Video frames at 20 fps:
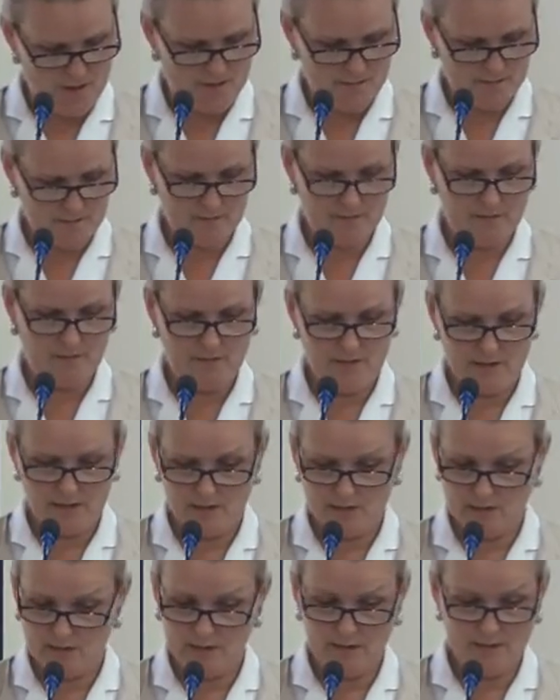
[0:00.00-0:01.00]
on, no,
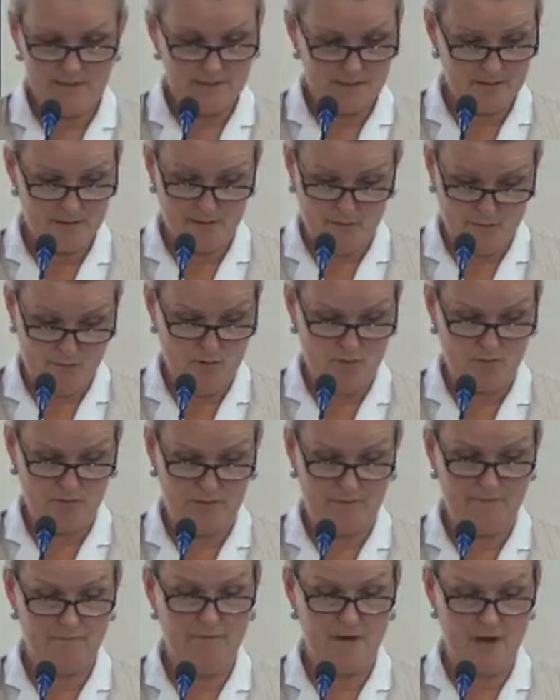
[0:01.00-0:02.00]
actually, I think there are
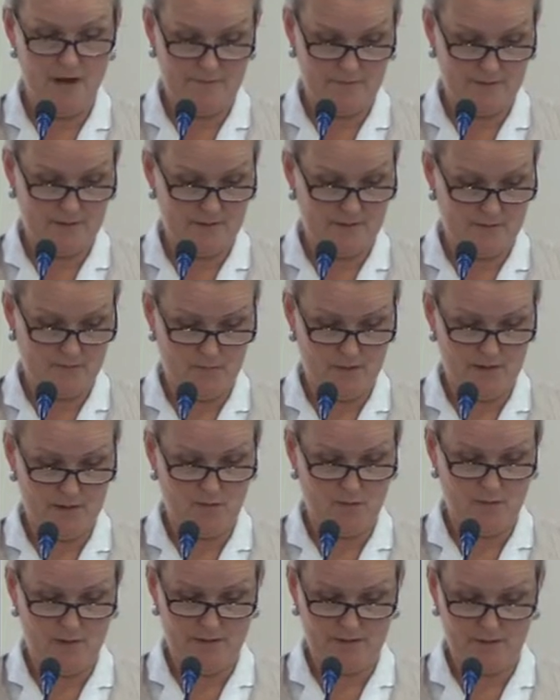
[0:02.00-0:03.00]
only 5 things that we
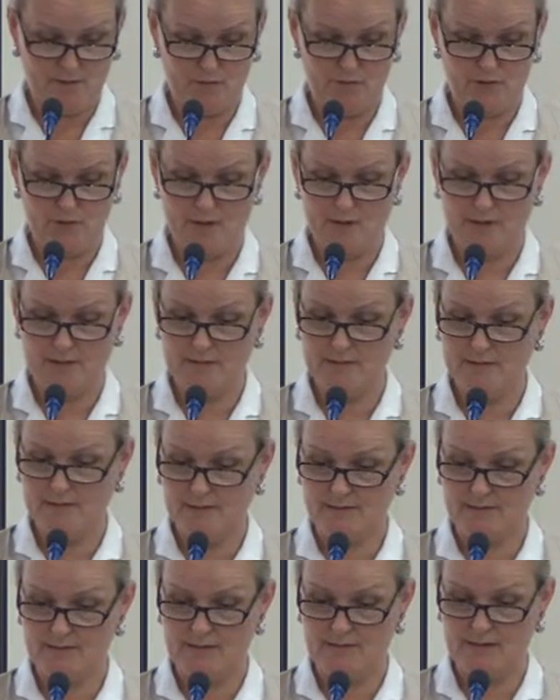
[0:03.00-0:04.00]
agree on. There's not a
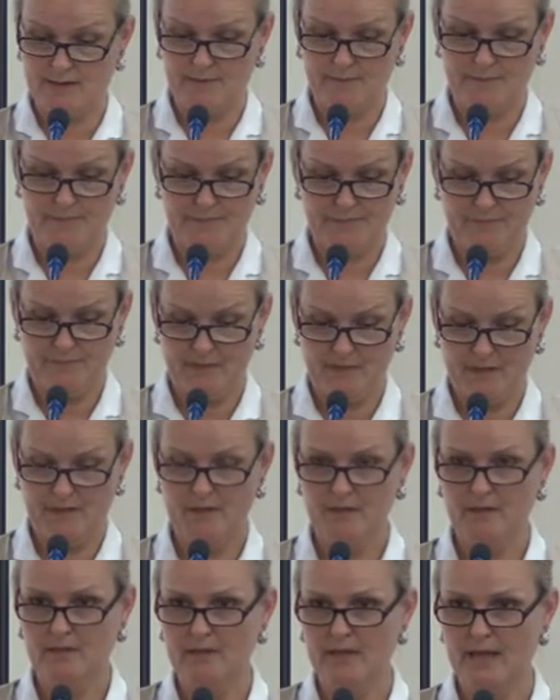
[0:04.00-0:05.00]
6th thing.
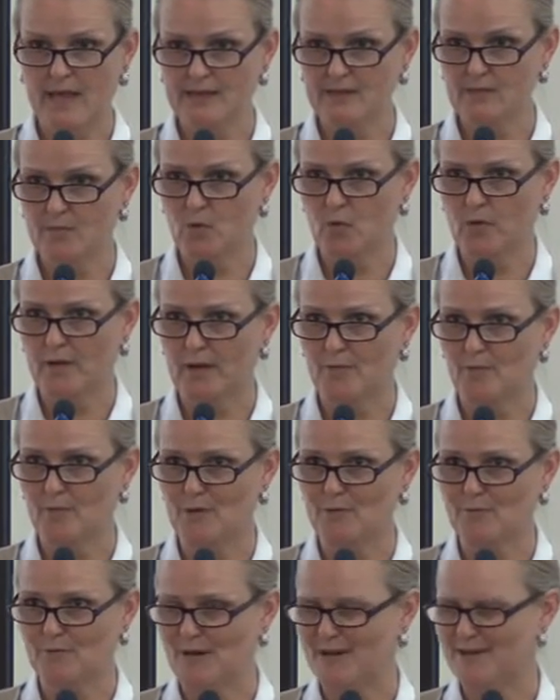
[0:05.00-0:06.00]
Last point I
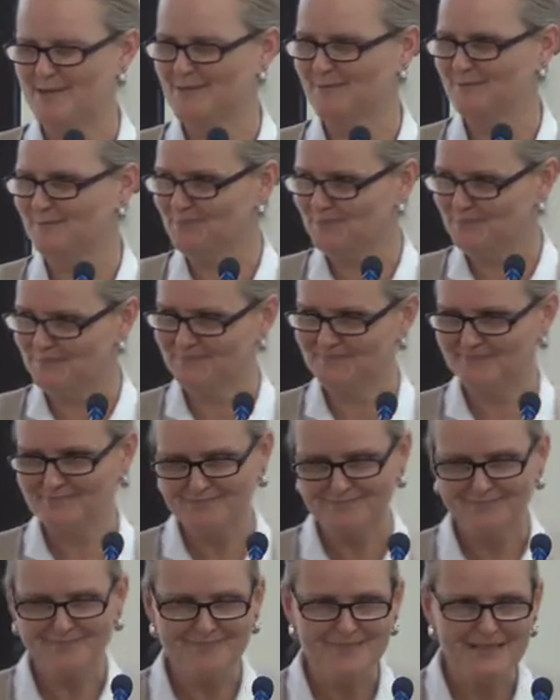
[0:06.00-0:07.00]
want to raise
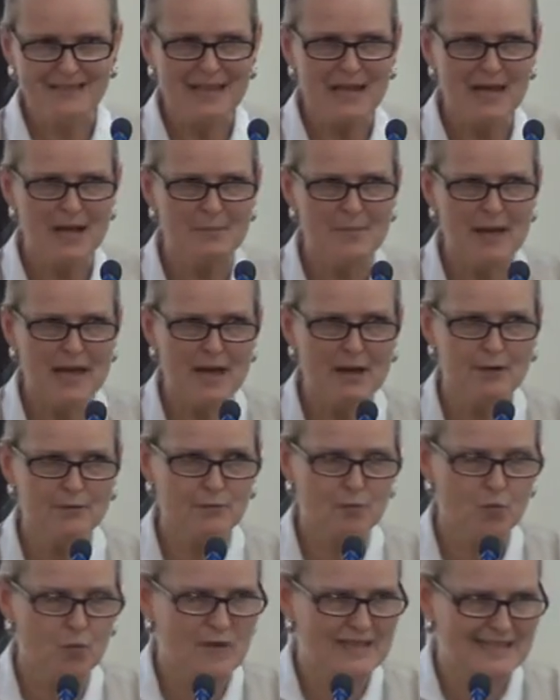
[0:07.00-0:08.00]

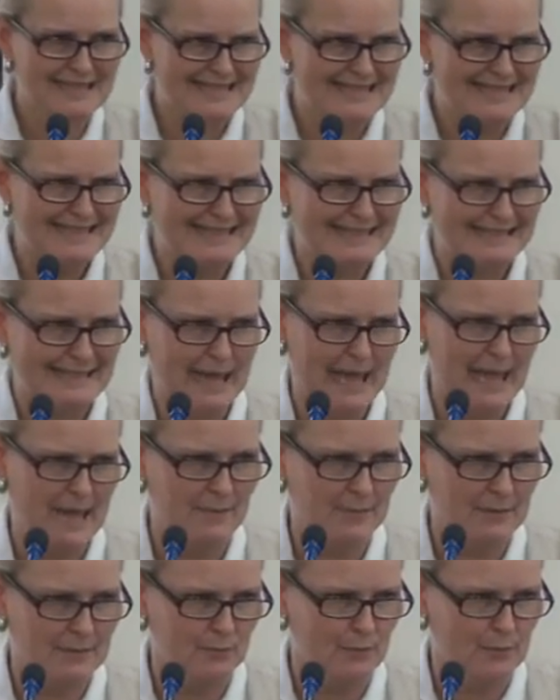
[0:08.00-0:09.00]
about what didn't
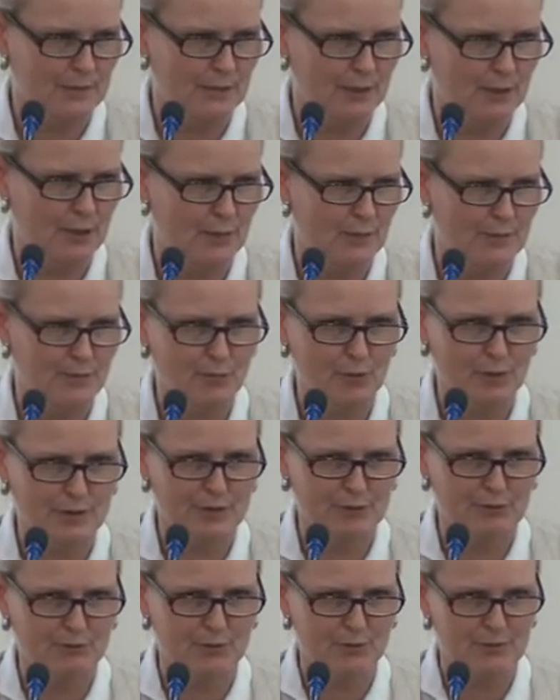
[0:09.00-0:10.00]
happen with the Open
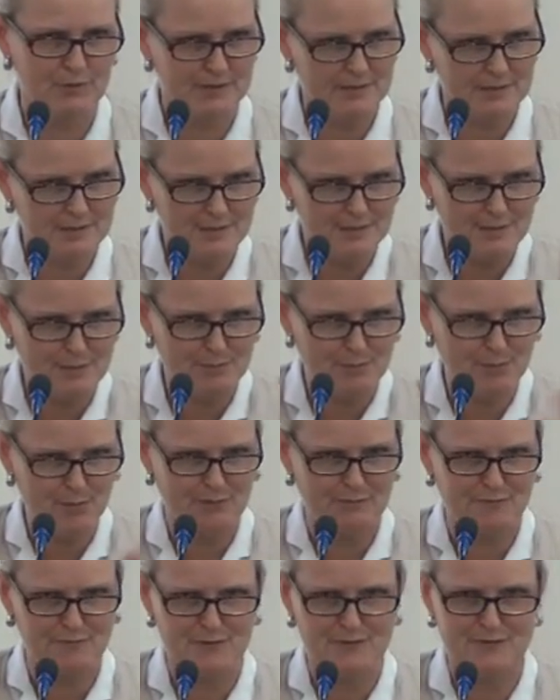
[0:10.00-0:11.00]
Working Group, because this is
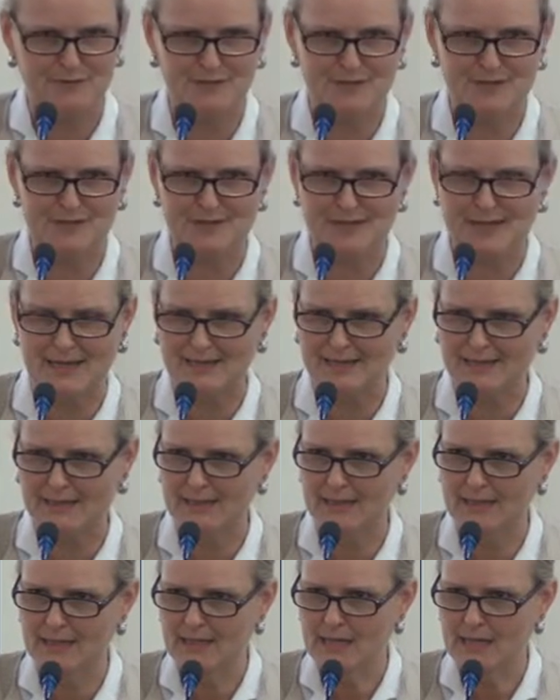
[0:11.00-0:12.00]
important for civil society.